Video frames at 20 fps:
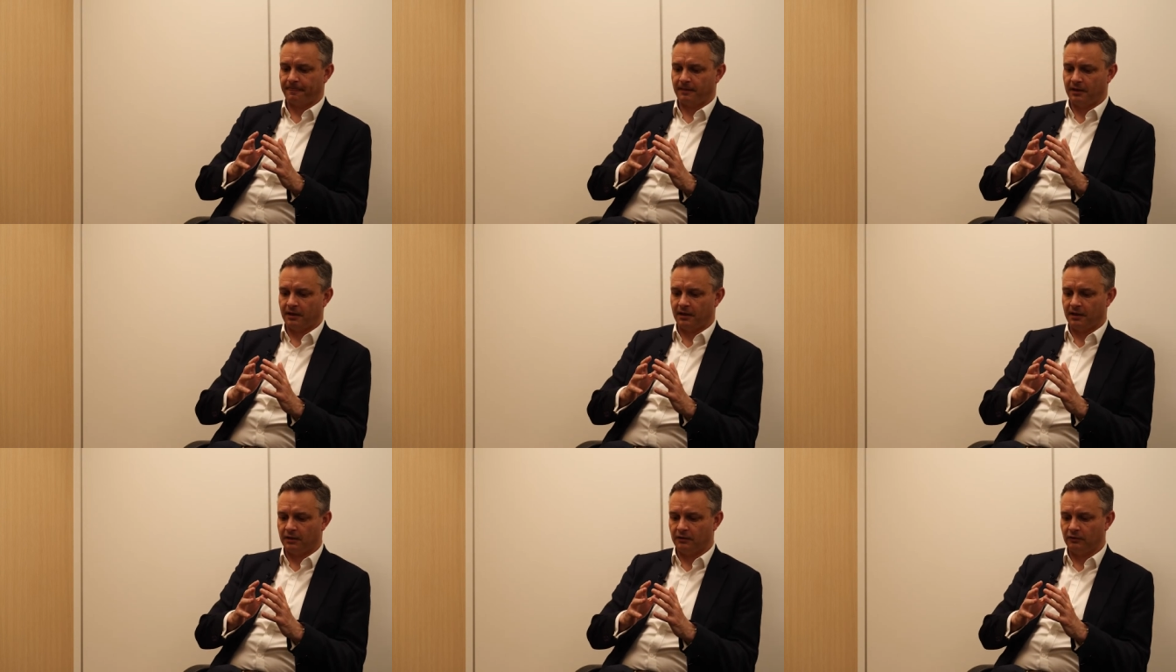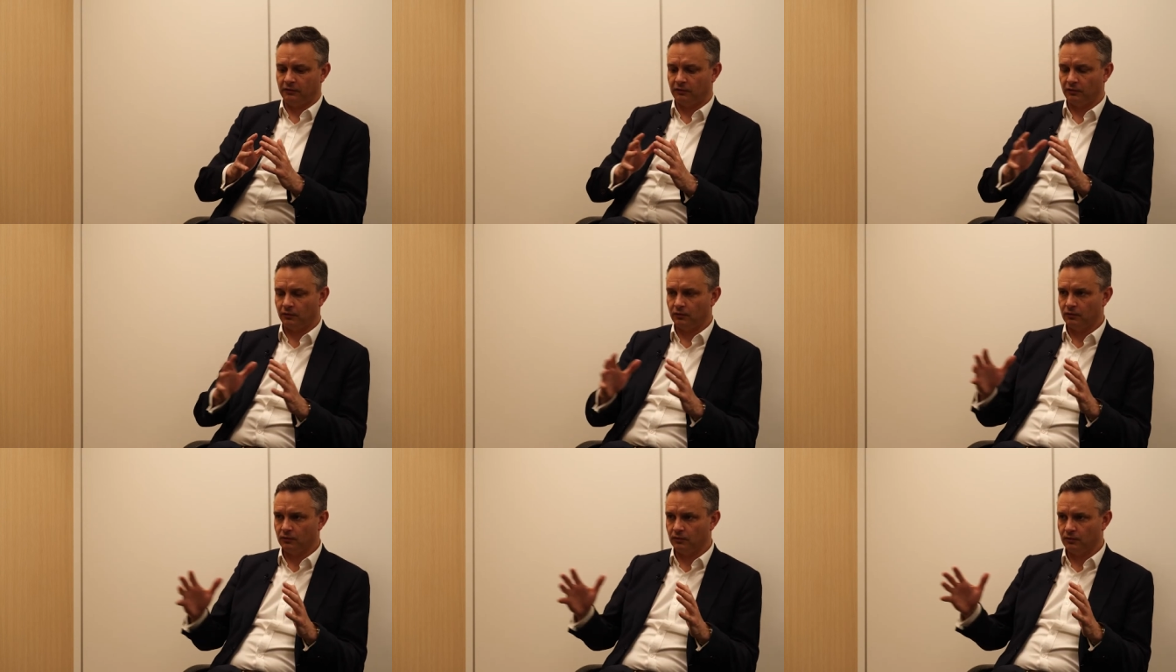uh,
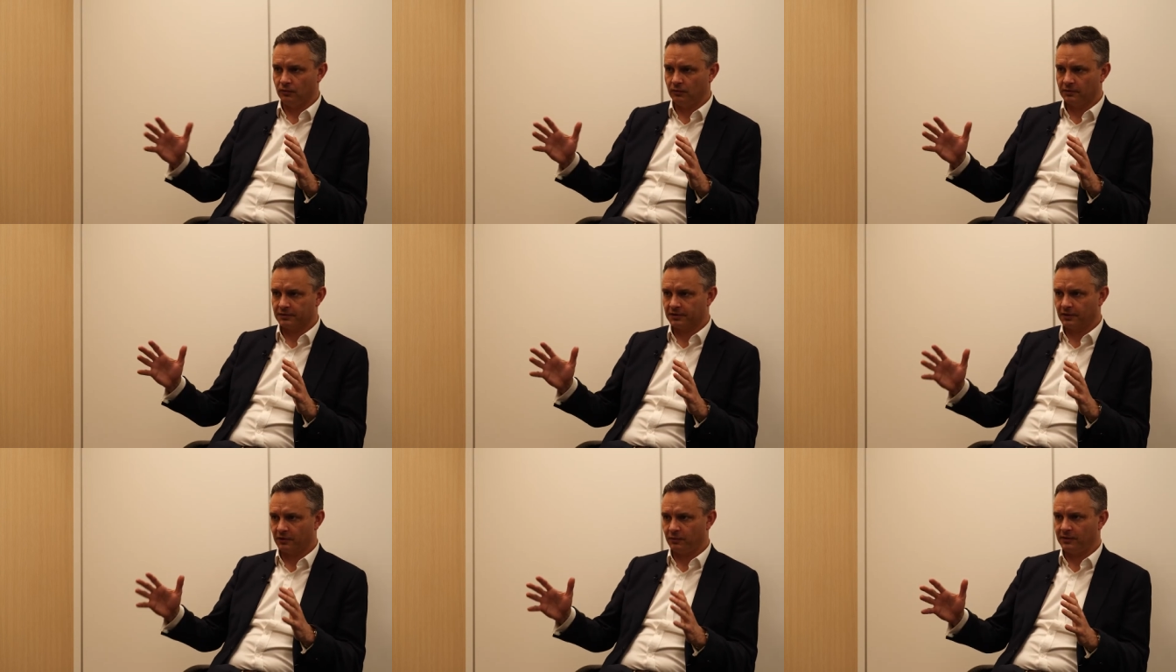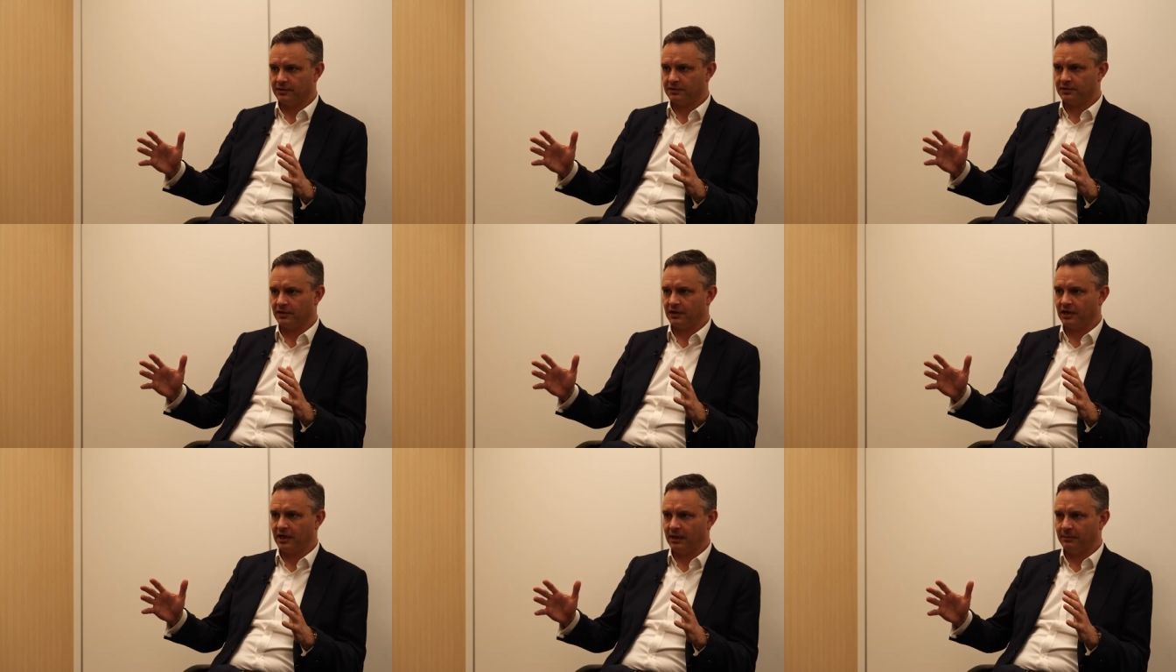do
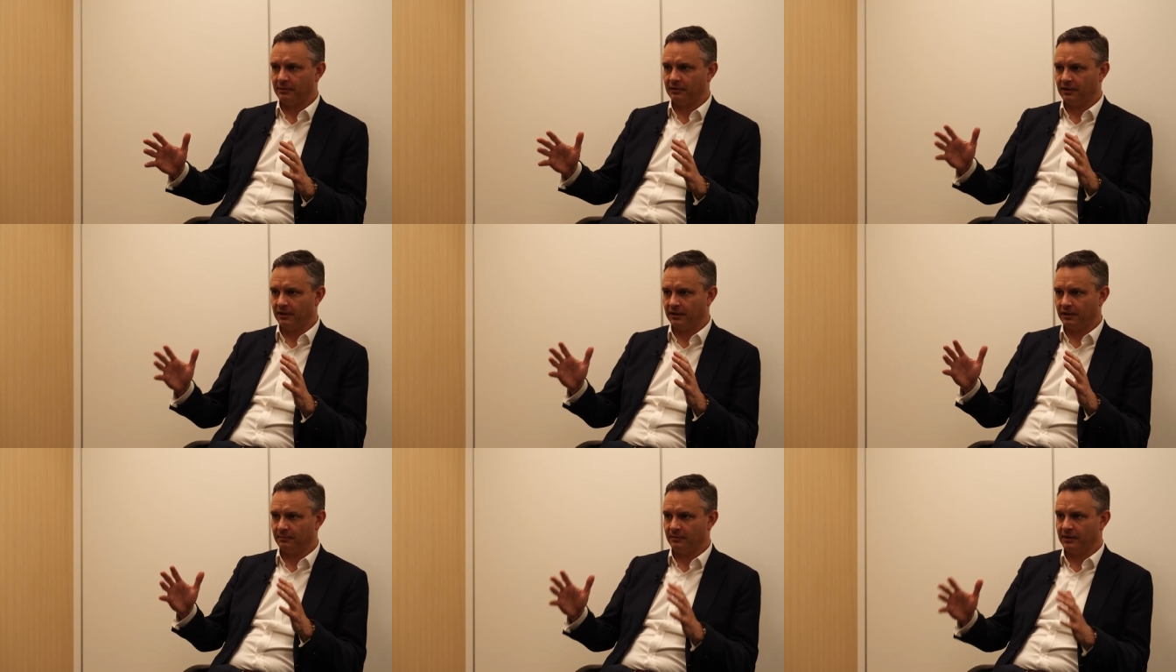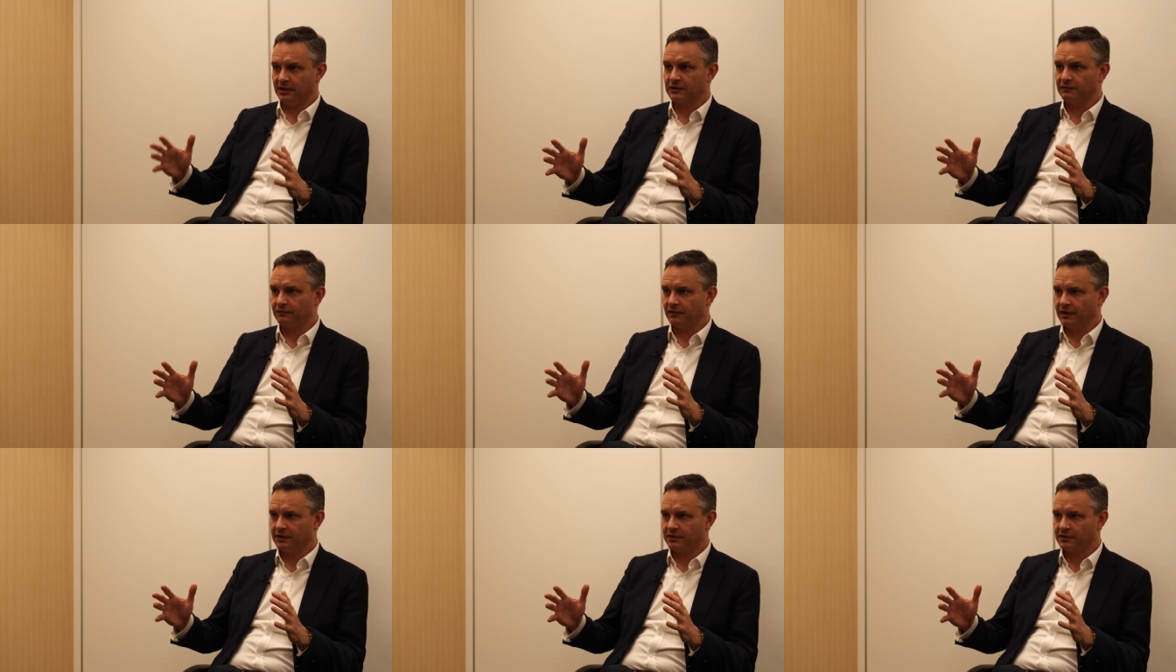sequester carbon at a much
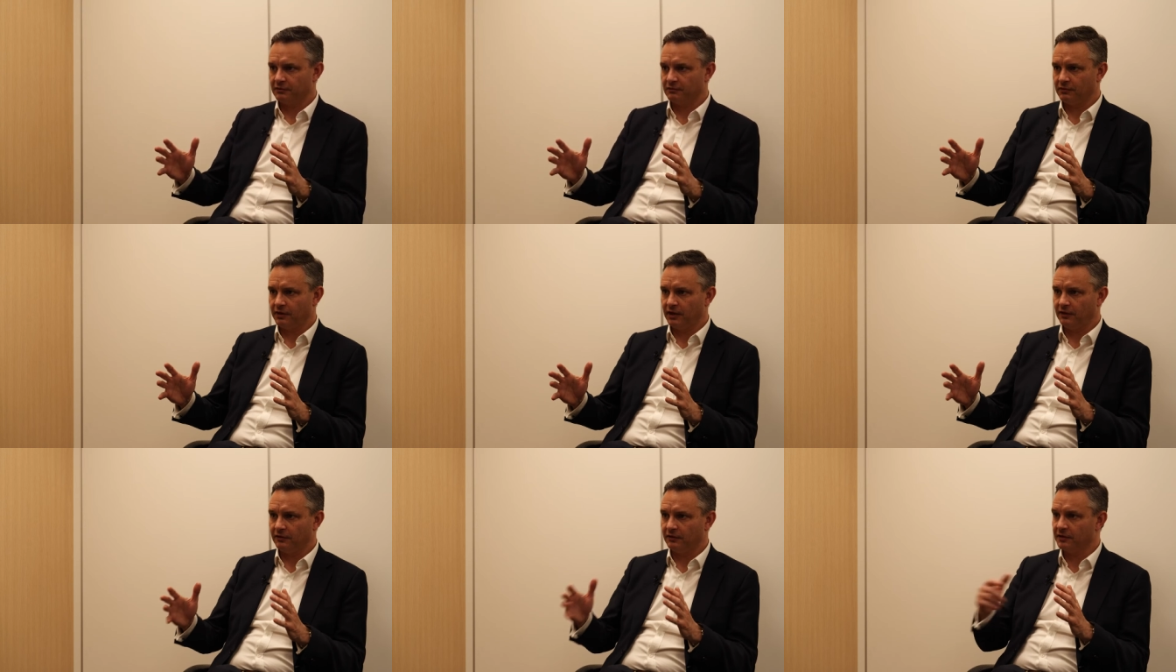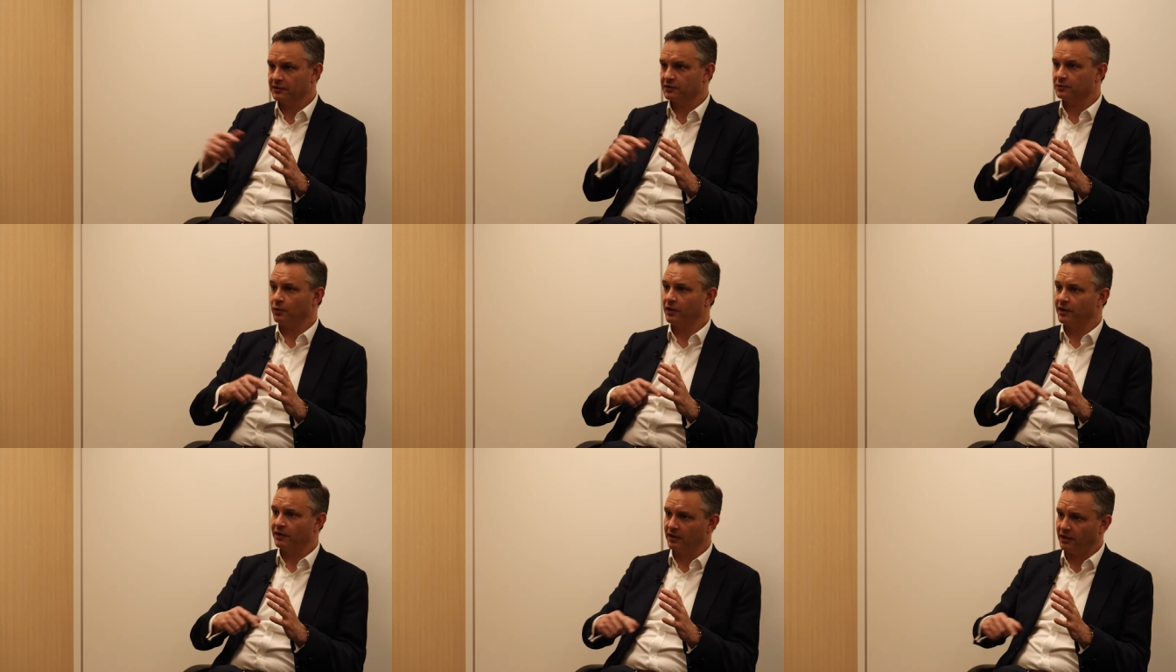faster rate is
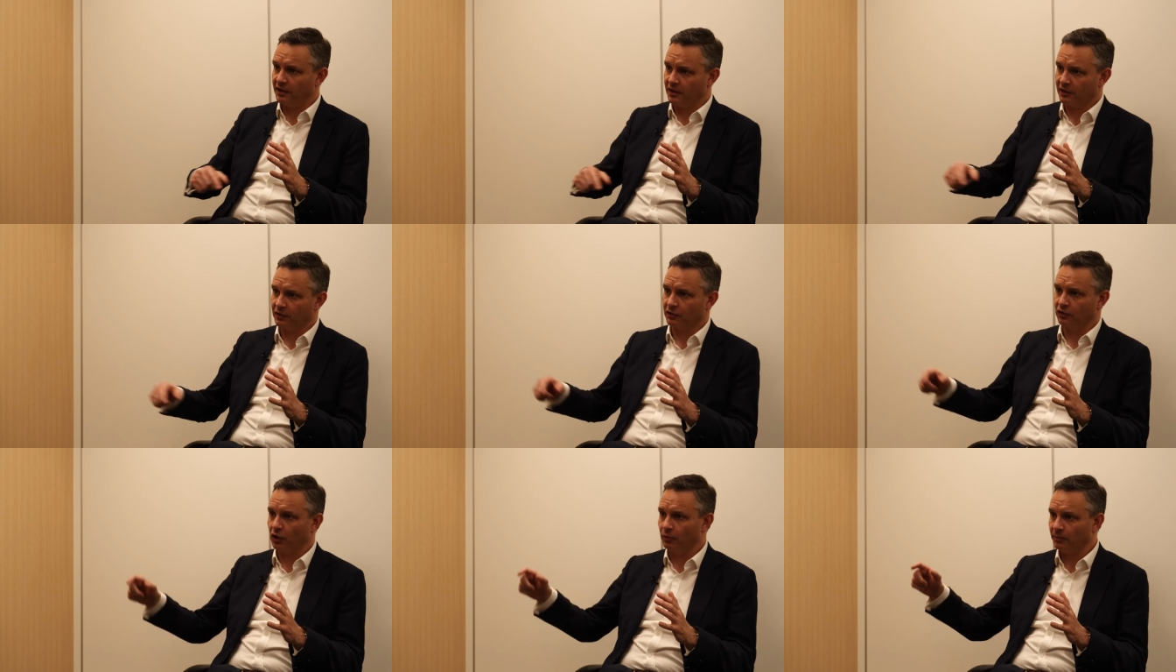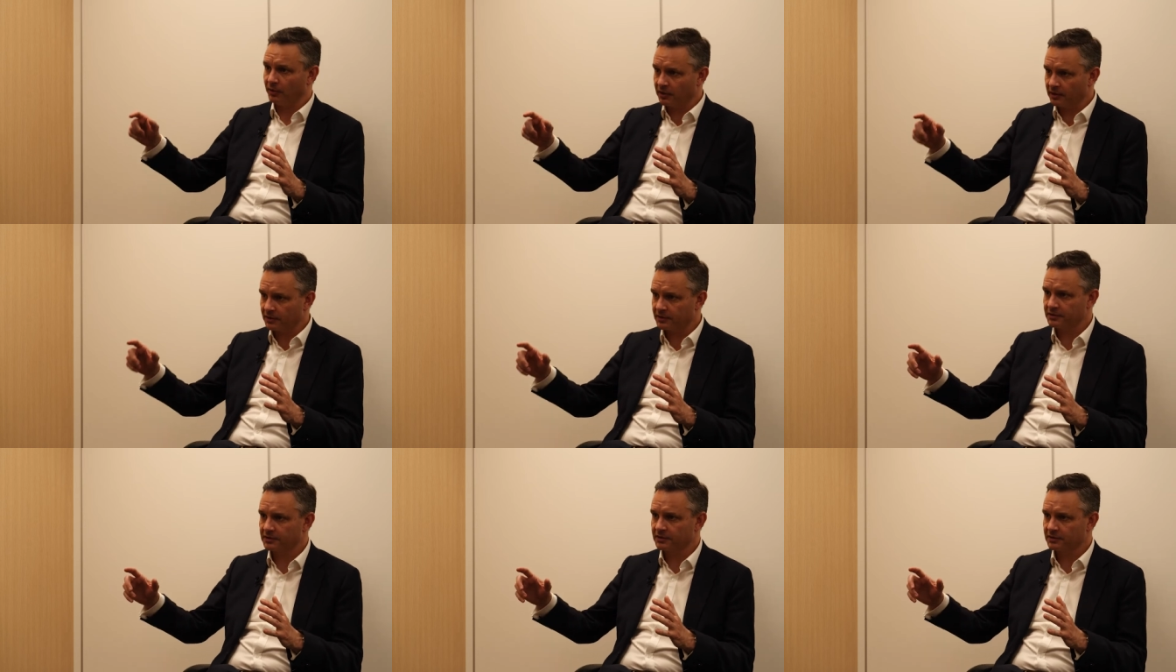why the
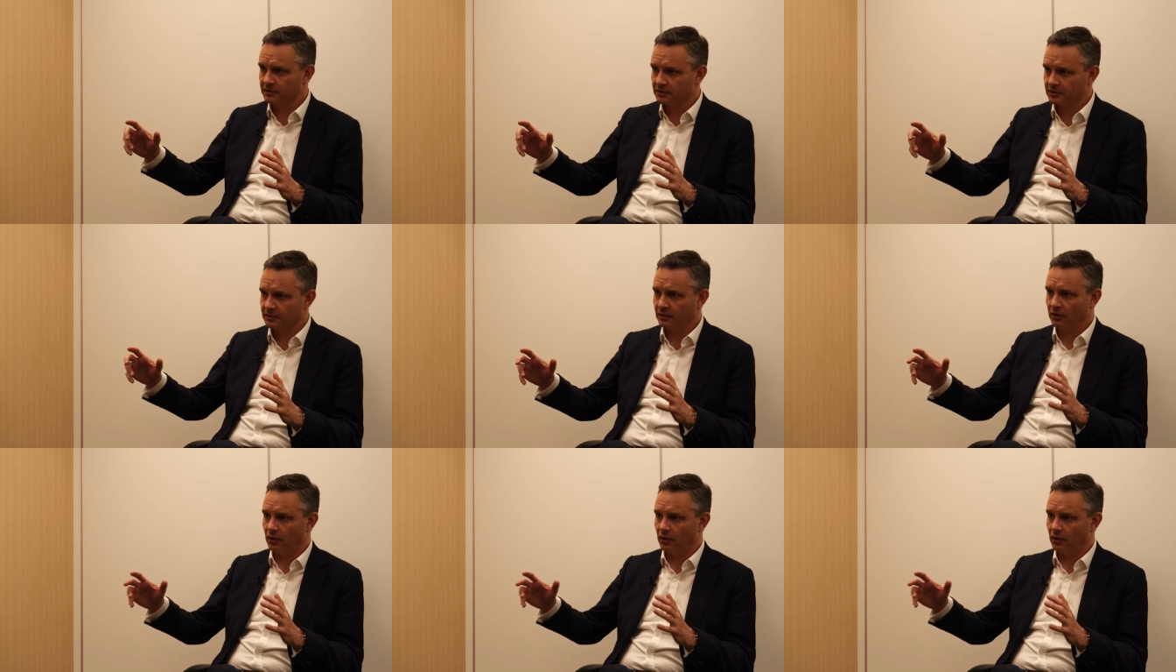economics